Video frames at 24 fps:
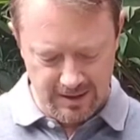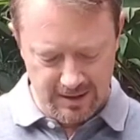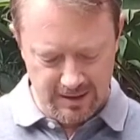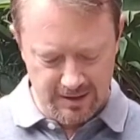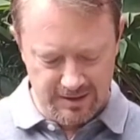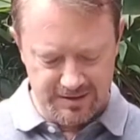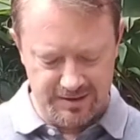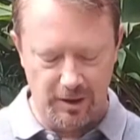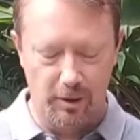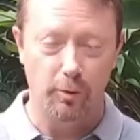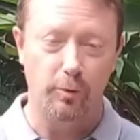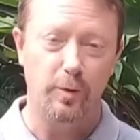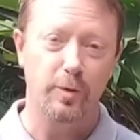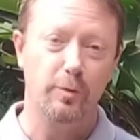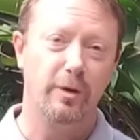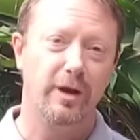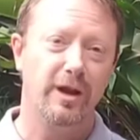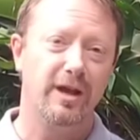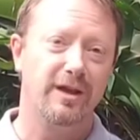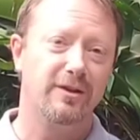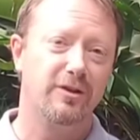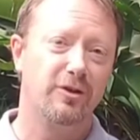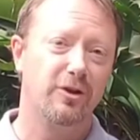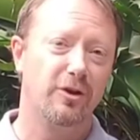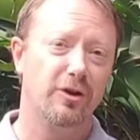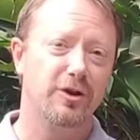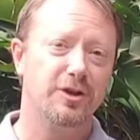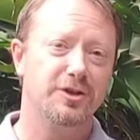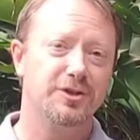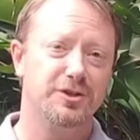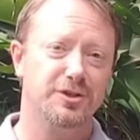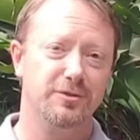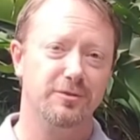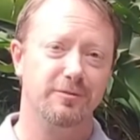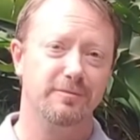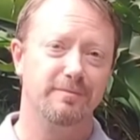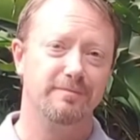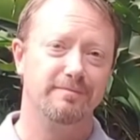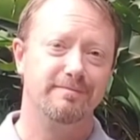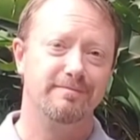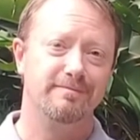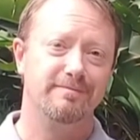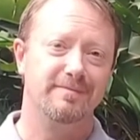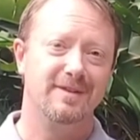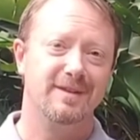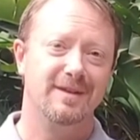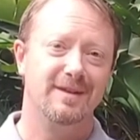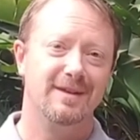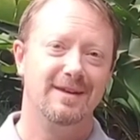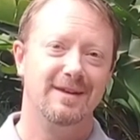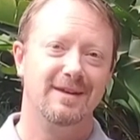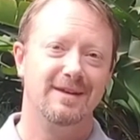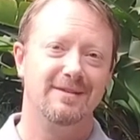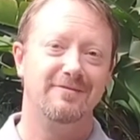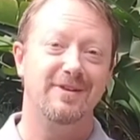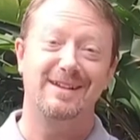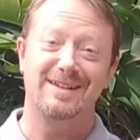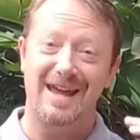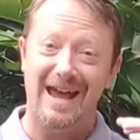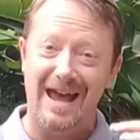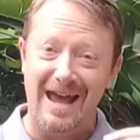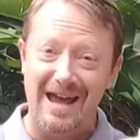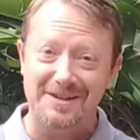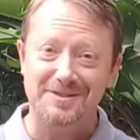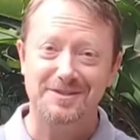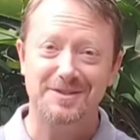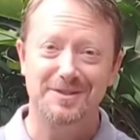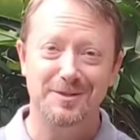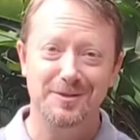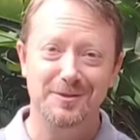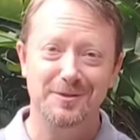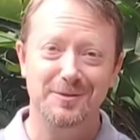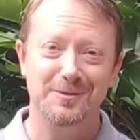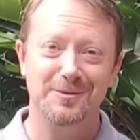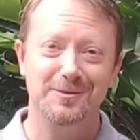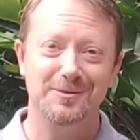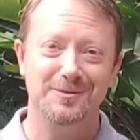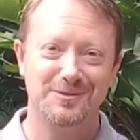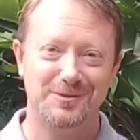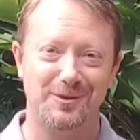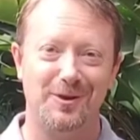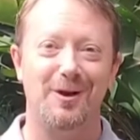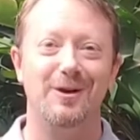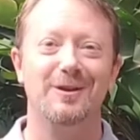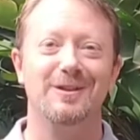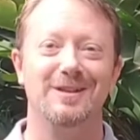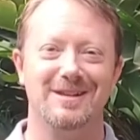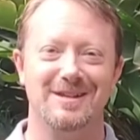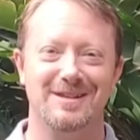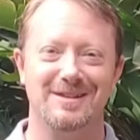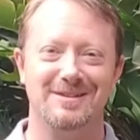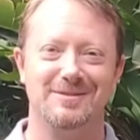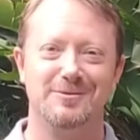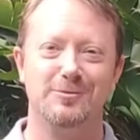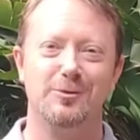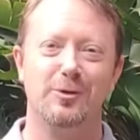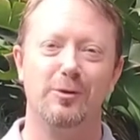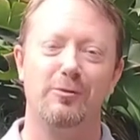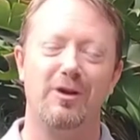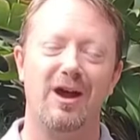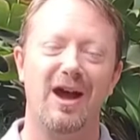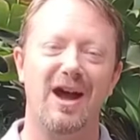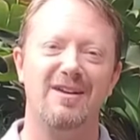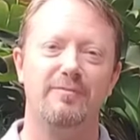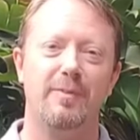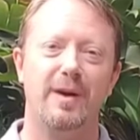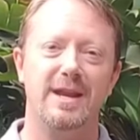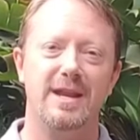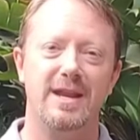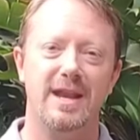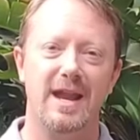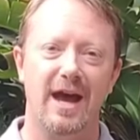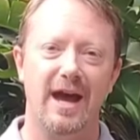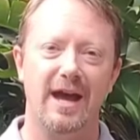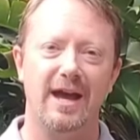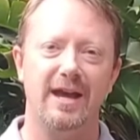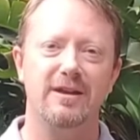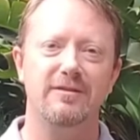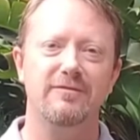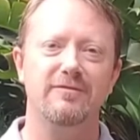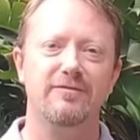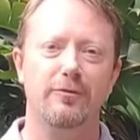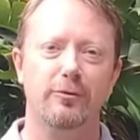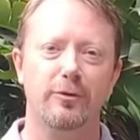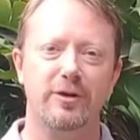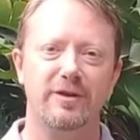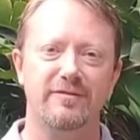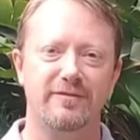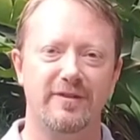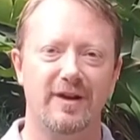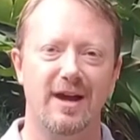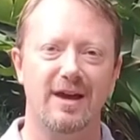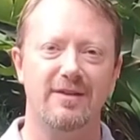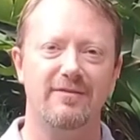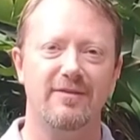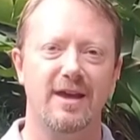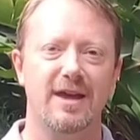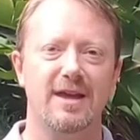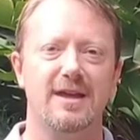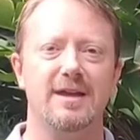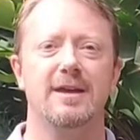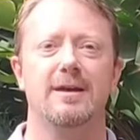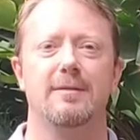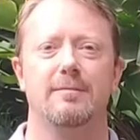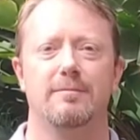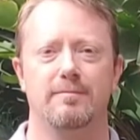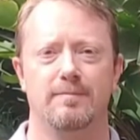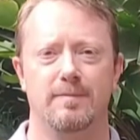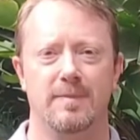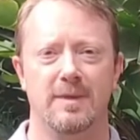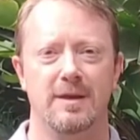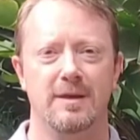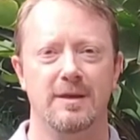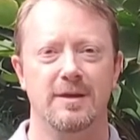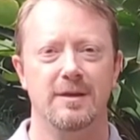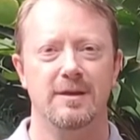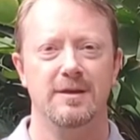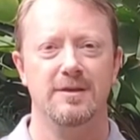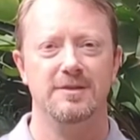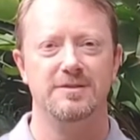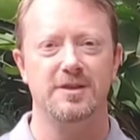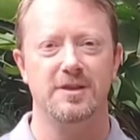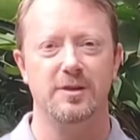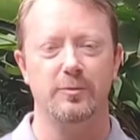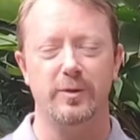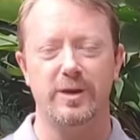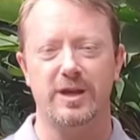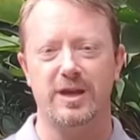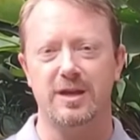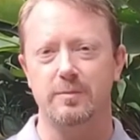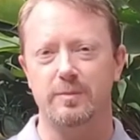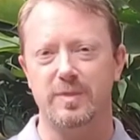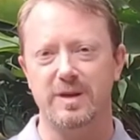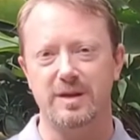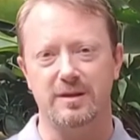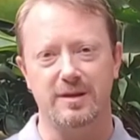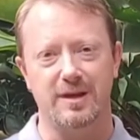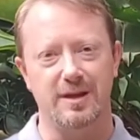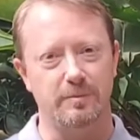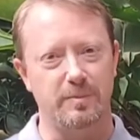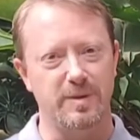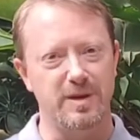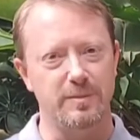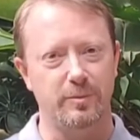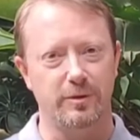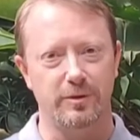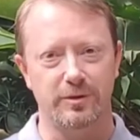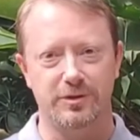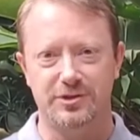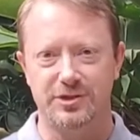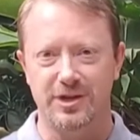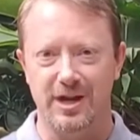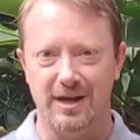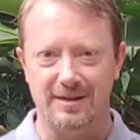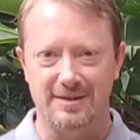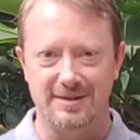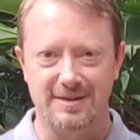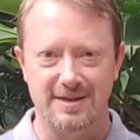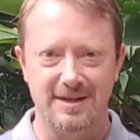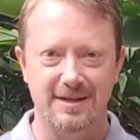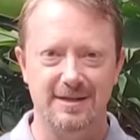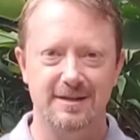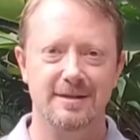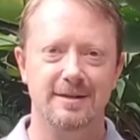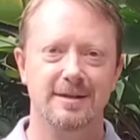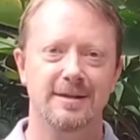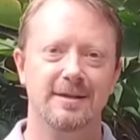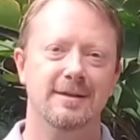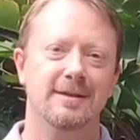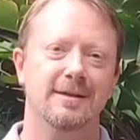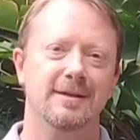So we want to encourage you, in fact, ask you strongly to arrive by 9:45 a.m. so that we can get people checked in,